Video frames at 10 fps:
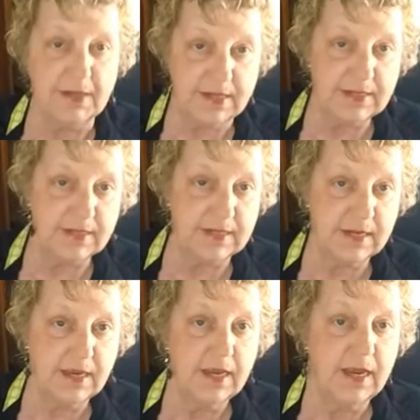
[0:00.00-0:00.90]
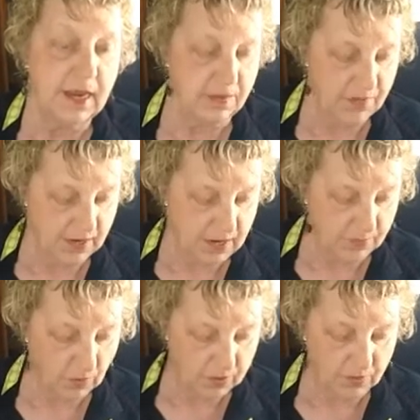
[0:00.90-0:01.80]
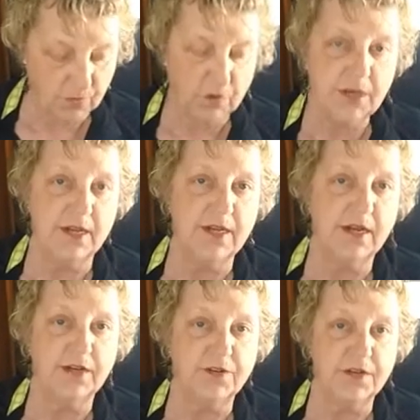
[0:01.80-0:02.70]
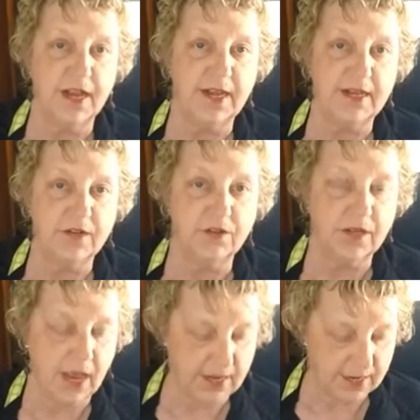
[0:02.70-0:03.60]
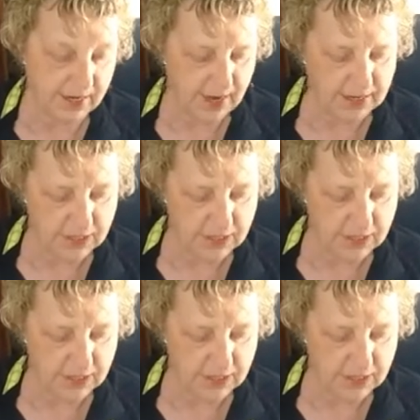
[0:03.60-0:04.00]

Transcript: minutes, and then I'm going to rotate it to 180 and look at it again.